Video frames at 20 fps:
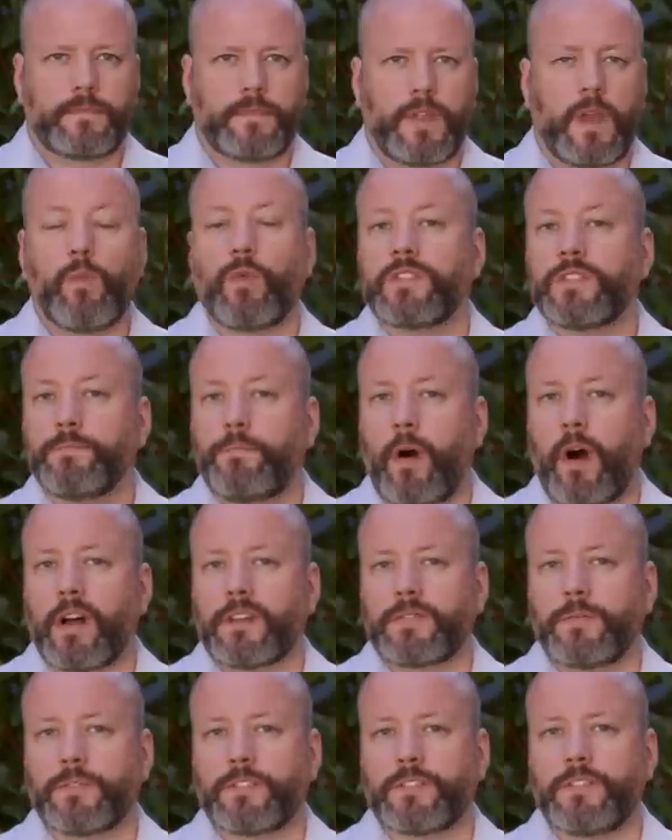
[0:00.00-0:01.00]
It wasn't
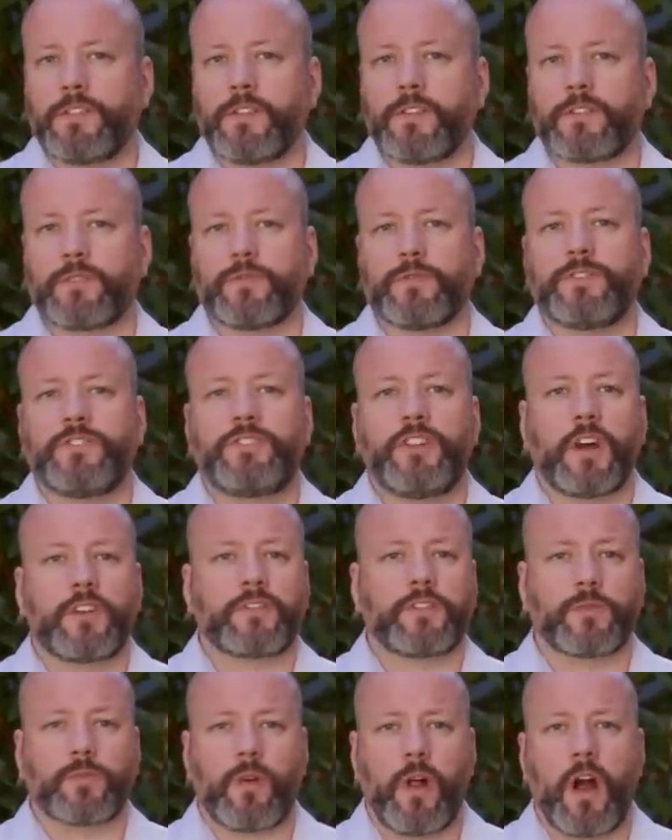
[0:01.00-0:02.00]
possible to do this with
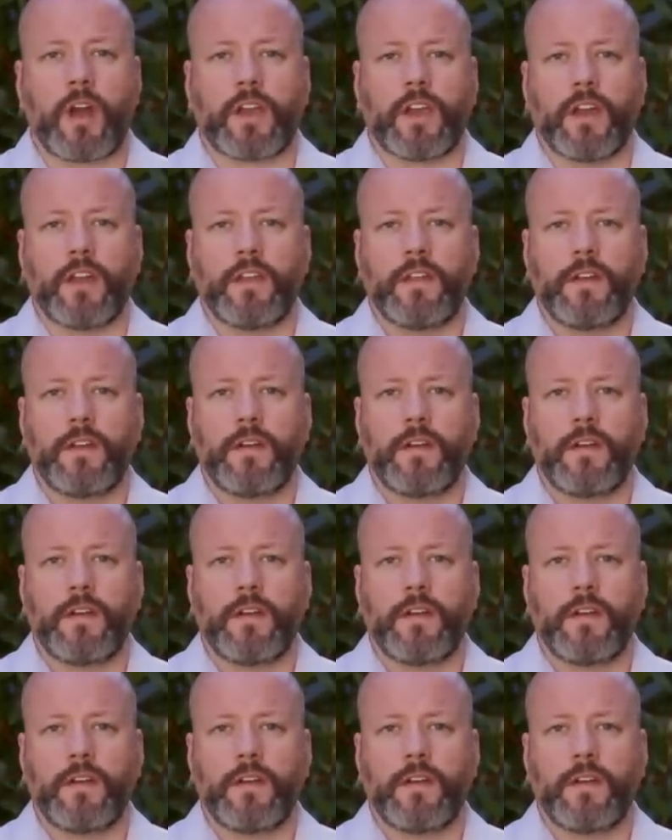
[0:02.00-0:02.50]
just a rocket,